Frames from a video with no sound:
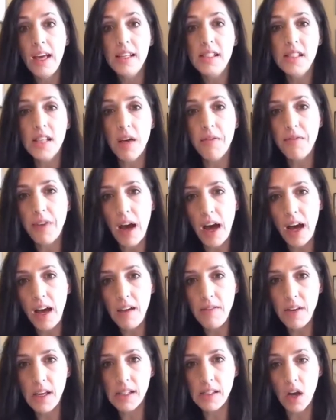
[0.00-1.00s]
Step
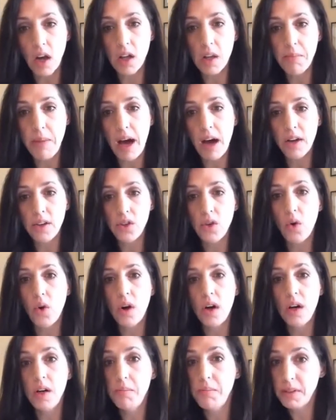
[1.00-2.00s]
five is all about
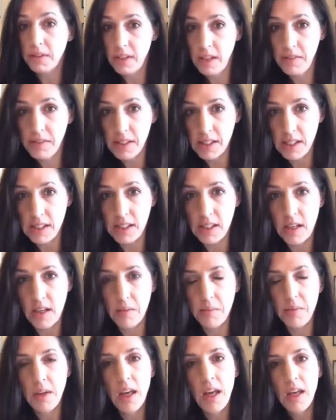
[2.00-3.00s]
your belief
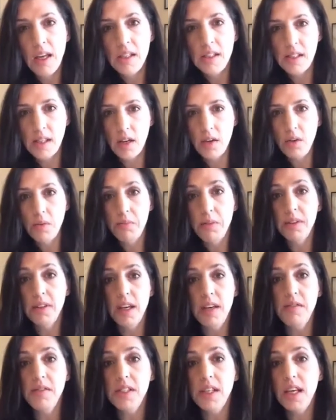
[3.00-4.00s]
system. So,
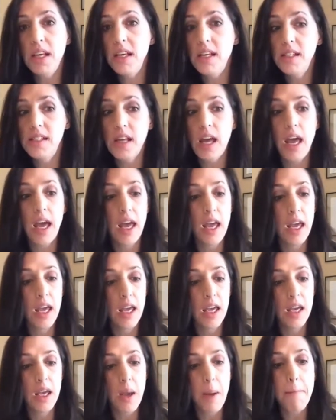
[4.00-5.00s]
beliefs is
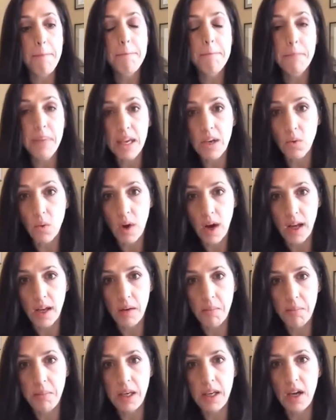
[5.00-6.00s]
a big
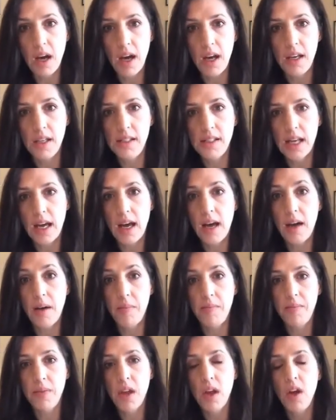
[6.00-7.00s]
one because
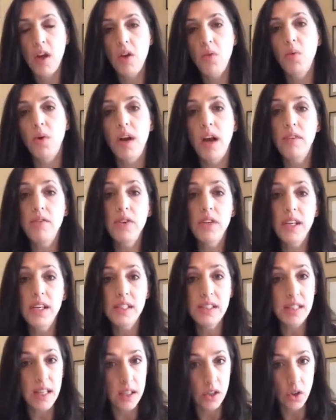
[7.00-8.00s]
um, whatever it
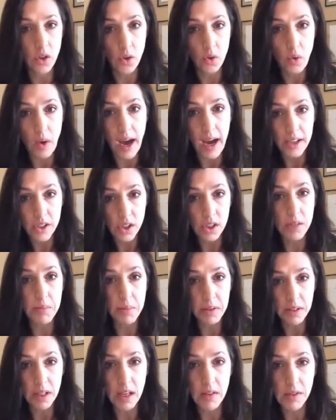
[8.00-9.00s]
is that you actually
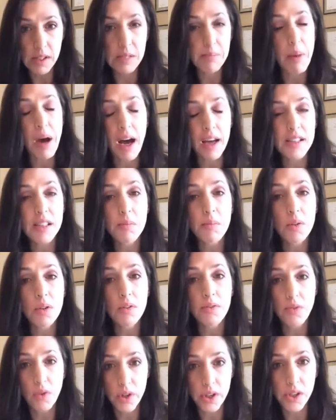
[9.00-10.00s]
believe is
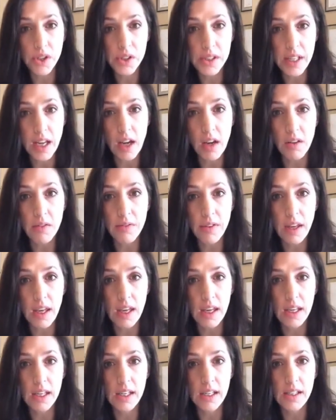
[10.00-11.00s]
possible for yourself
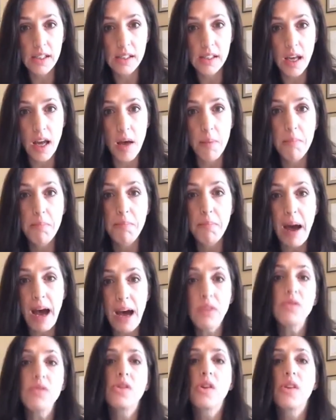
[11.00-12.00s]
is
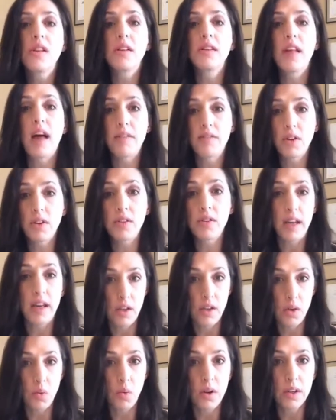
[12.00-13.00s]
about to the level that
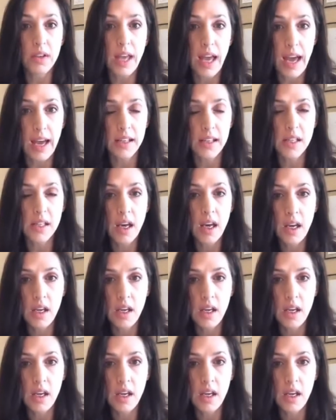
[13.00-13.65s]
you will get.